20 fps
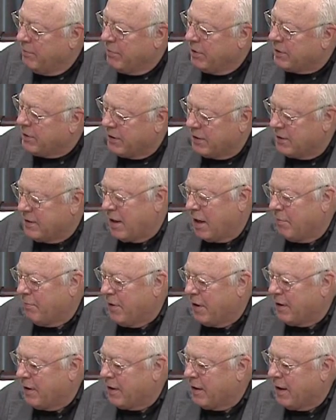but the entire
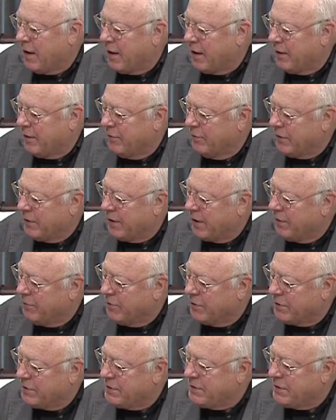Pentagon
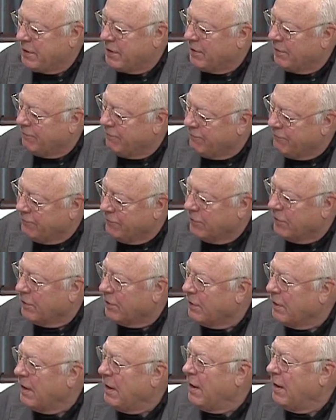then was still
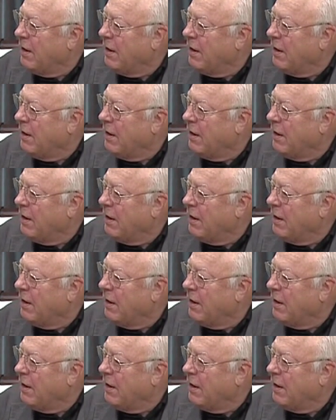full